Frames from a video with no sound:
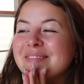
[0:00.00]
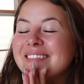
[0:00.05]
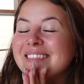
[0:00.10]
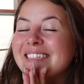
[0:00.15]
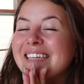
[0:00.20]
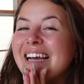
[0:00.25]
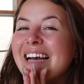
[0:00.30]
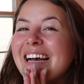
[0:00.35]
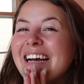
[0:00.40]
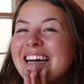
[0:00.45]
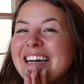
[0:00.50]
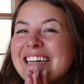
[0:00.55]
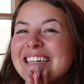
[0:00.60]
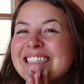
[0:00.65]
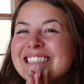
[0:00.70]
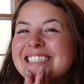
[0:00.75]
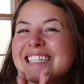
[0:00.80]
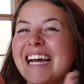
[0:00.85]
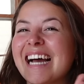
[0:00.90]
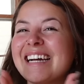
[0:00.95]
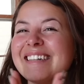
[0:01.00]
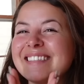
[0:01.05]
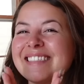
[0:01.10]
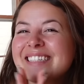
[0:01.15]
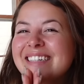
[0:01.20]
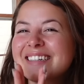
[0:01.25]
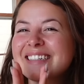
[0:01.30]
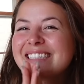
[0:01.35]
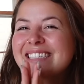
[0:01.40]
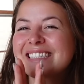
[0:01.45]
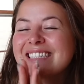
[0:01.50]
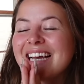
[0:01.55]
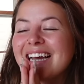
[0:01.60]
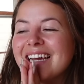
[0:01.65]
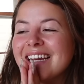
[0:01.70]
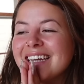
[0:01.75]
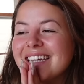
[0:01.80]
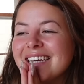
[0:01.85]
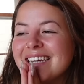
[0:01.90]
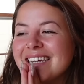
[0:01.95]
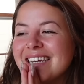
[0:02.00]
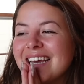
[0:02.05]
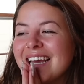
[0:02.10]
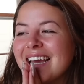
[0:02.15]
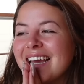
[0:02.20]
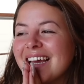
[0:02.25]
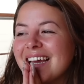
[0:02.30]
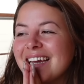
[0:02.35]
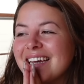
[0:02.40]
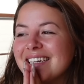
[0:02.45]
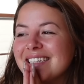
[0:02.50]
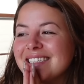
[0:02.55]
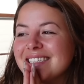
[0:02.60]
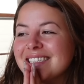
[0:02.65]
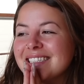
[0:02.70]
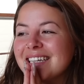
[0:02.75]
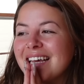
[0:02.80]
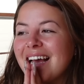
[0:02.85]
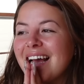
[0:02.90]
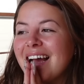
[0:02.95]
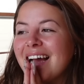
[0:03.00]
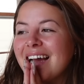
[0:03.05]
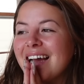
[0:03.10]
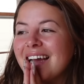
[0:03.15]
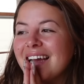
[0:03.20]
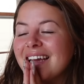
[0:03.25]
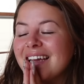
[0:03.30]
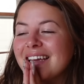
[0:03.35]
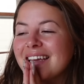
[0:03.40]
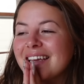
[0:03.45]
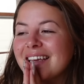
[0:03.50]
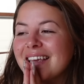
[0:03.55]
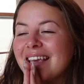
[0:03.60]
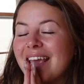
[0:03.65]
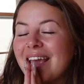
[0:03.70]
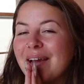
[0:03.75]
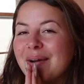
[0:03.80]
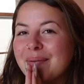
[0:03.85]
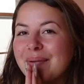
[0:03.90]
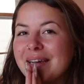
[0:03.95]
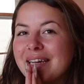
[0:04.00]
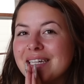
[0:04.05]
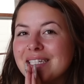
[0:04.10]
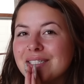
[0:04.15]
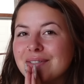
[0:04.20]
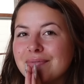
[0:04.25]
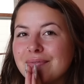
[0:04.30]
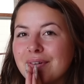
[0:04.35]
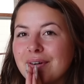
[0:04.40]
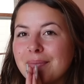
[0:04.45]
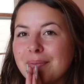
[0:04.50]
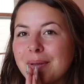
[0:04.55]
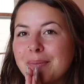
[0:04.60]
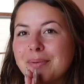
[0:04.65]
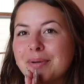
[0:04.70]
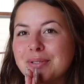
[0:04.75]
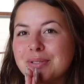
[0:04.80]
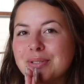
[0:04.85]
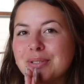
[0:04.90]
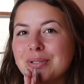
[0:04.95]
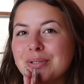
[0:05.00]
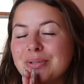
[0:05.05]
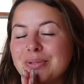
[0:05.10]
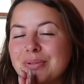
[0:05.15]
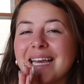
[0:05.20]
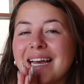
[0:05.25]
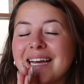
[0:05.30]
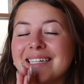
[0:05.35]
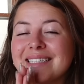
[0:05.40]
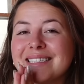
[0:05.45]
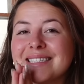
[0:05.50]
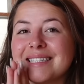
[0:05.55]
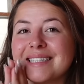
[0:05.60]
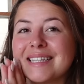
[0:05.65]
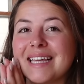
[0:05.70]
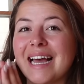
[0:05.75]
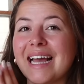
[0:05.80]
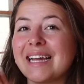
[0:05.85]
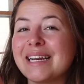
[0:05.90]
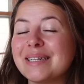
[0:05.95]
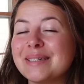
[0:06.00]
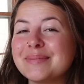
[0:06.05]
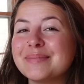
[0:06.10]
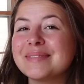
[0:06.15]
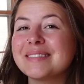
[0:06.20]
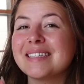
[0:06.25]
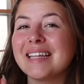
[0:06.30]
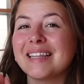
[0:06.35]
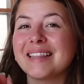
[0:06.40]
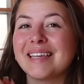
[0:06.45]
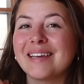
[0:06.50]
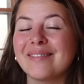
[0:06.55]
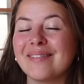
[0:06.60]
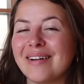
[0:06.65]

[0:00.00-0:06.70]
yeah, I'm so excited and I can't wait for people to get the items that they